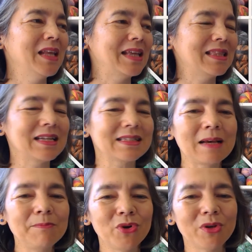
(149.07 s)
And then at
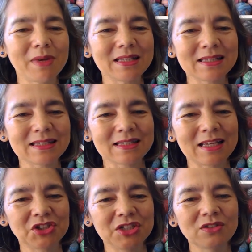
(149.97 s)
some point, my sister
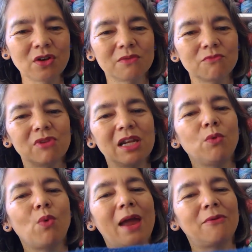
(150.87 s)
said she's not really
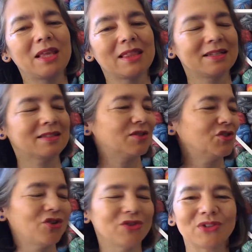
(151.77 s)
wearing this.
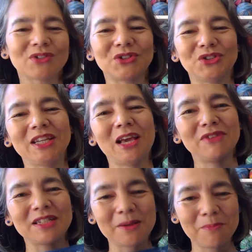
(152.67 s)
So she gave
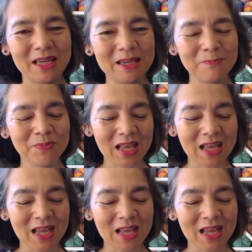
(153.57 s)
it to me.